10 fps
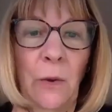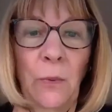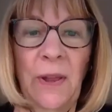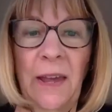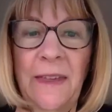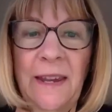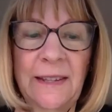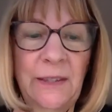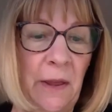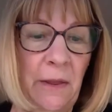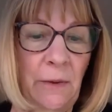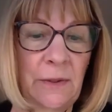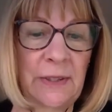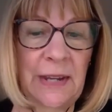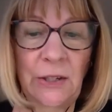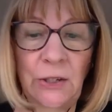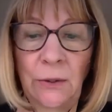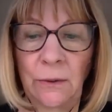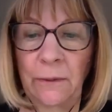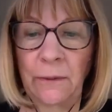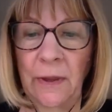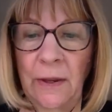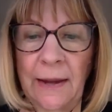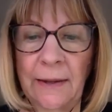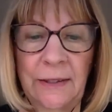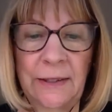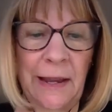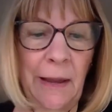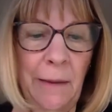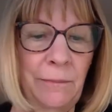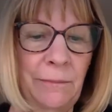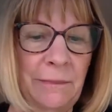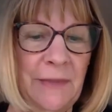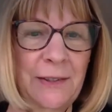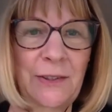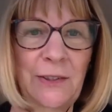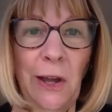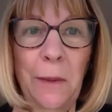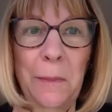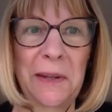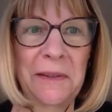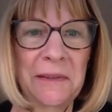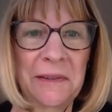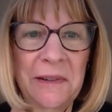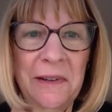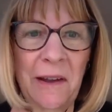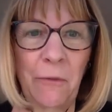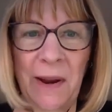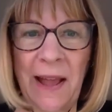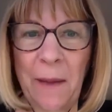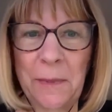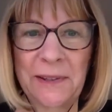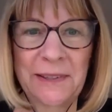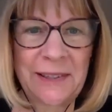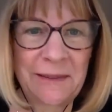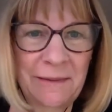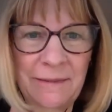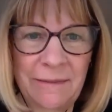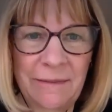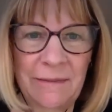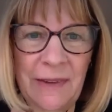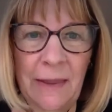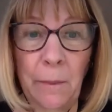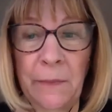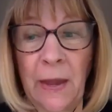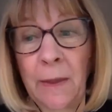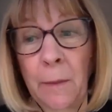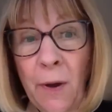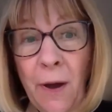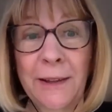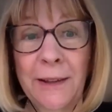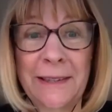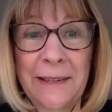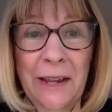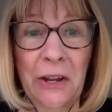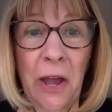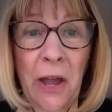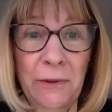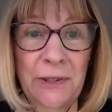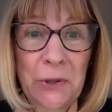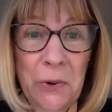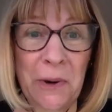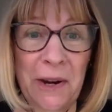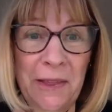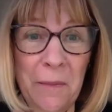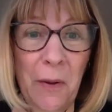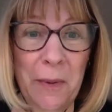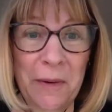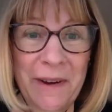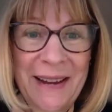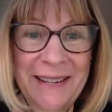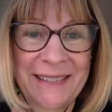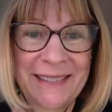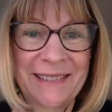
Well, I think it's one of those stay tuned for the next installment of what happens. And the ball is in Congress's court at the moment, right?